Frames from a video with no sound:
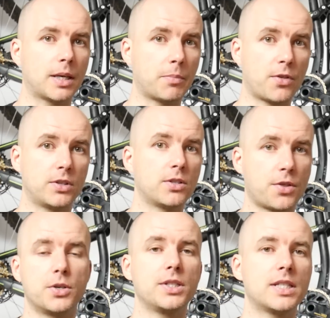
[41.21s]
I'm
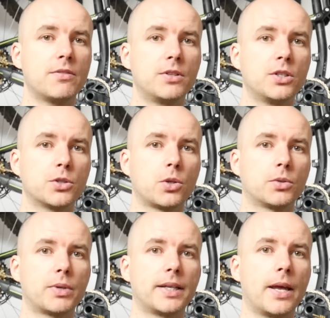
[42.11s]
37 years
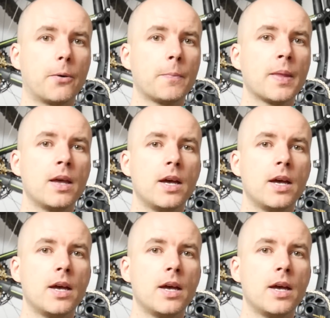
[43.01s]
old right now,